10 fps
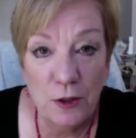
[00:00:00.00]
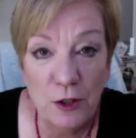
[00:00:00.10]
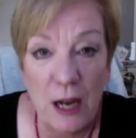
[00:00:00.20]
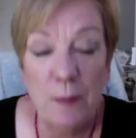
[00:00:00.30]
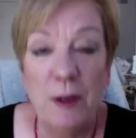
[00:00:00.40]

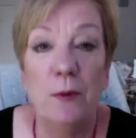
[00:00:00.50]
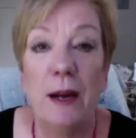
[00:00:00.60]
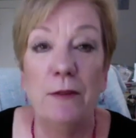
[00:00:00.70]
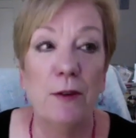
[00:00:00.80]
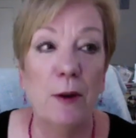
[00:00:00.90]
shy me
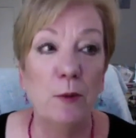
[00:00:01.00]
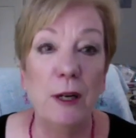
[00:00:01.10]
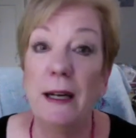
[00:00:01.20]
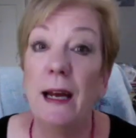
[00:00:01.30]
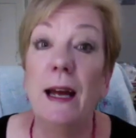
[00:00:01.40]
away from
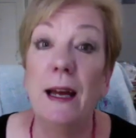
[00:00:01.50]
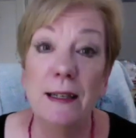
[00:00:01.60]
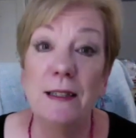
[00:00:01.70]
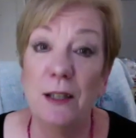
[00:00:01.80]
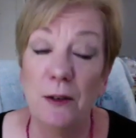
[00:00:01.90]
reading it. And
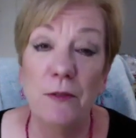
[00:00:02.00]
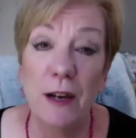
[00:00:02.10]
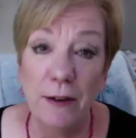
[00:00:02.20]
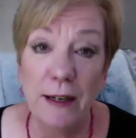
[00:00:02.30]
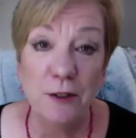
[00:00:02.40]
it's a
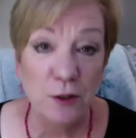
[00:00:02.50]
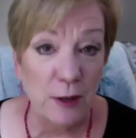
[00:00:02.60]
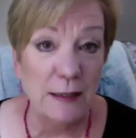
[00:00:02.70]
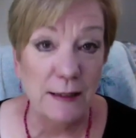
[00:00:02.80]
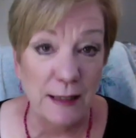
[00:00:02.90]
very
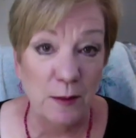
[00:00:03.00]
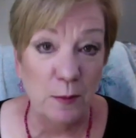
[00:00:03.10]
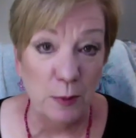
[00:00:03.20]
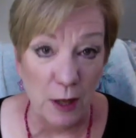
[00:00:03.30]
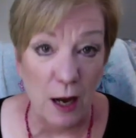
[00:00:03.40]
interesting
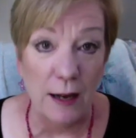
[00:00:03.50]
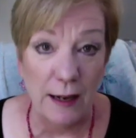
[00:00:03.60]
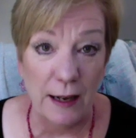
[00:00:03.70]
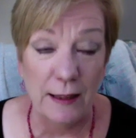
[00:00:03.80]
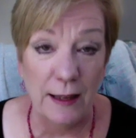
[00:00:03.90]
plot,
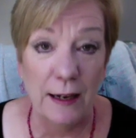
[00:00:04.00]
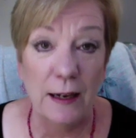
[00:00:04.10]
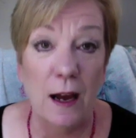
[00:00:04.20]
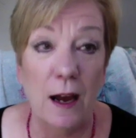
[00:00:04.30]
I think,